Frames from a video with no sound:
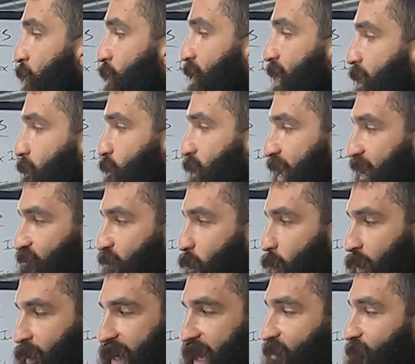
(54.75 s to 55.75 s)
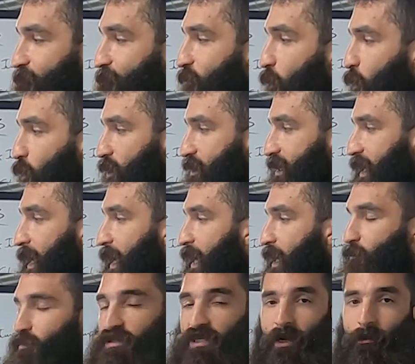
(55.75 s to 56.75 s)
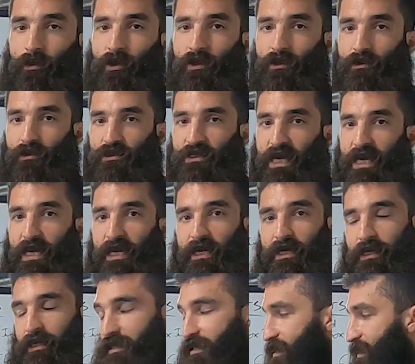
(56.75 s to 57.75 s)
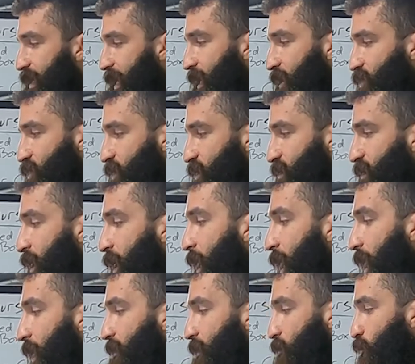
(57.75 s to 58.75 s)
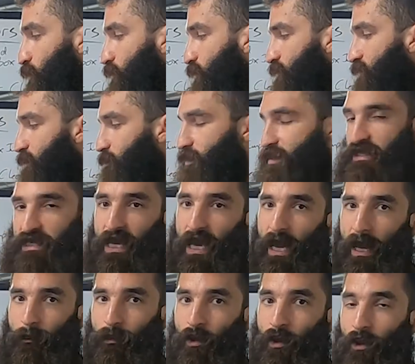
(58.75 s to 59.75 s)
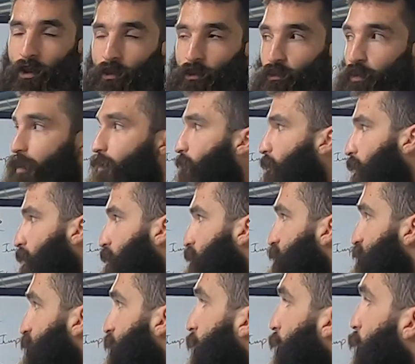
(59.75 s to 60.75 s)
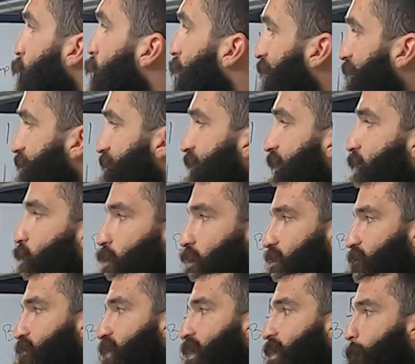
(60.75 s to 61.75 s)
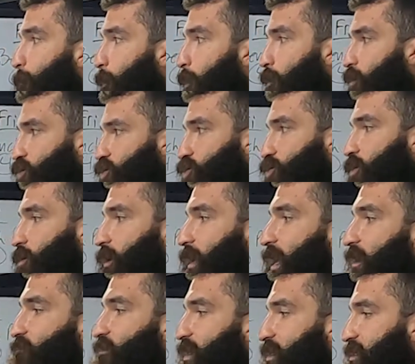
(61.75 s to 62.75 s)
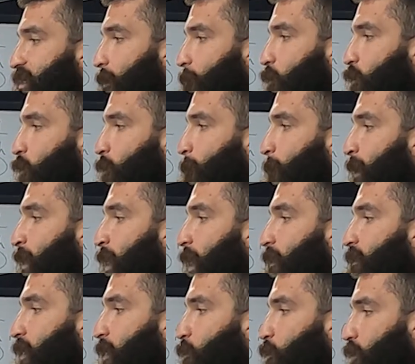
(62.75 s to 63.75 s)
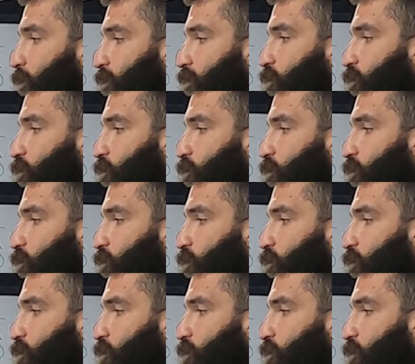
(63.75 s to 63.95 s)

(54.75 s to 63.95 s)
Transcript: Then we have a workout for time, double unders and snatches, and then we'll do some scap ring rows. Wednesday, we're gonna find a push jerk heavy double, and then we're